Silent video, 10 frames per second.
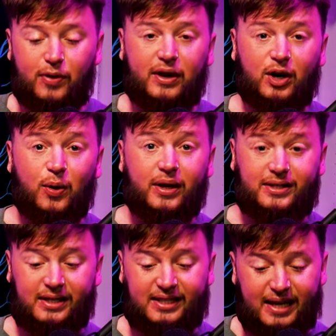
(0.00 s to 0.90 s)
Then you're going
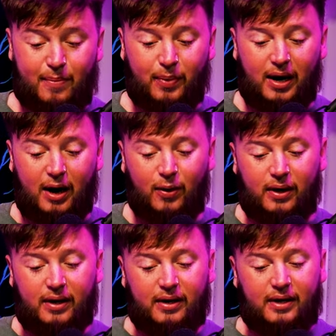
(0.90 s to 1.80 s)
into December now.
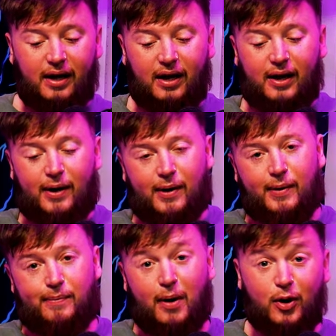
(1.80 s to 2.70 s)
Merry